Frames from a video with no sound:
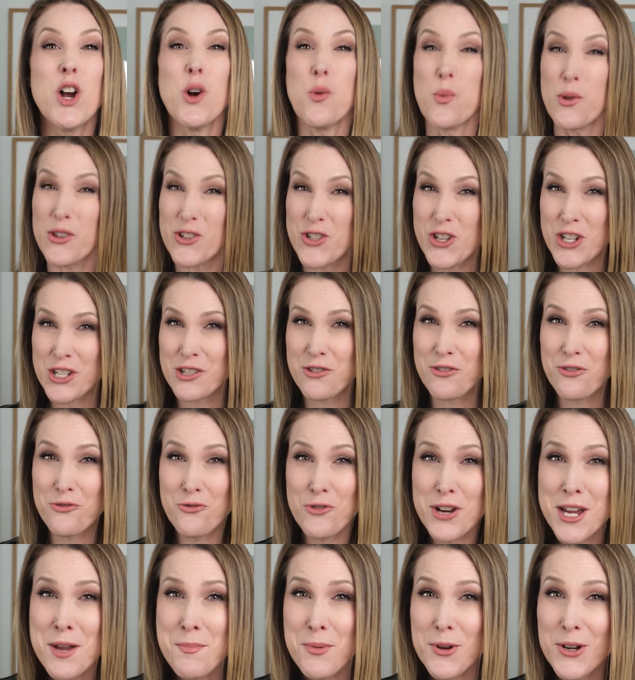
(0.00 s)
with just
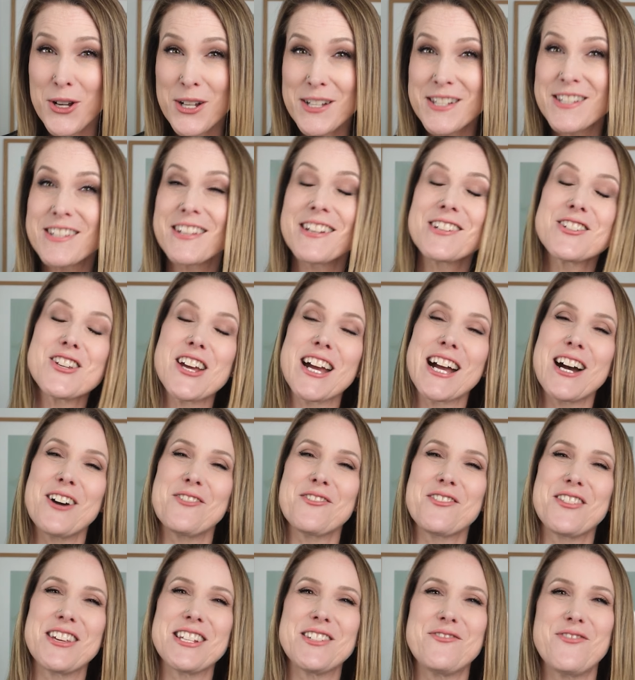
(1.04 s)
3 books, check
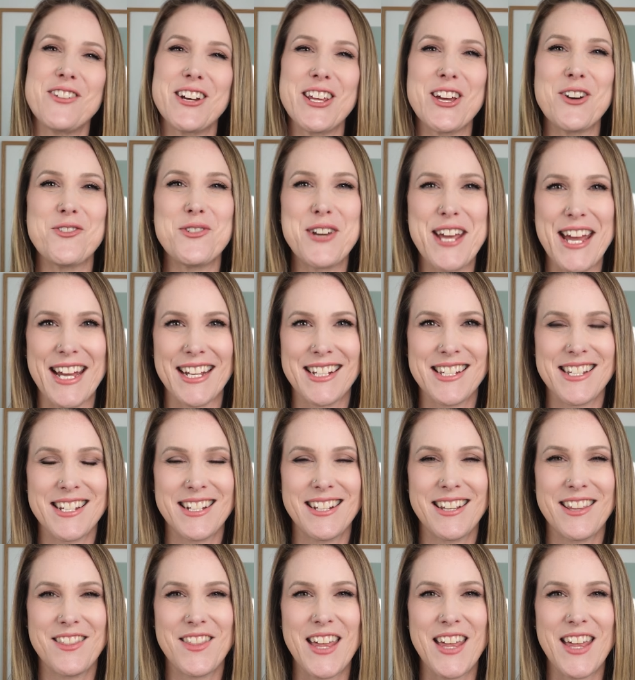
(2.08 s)
out this video next.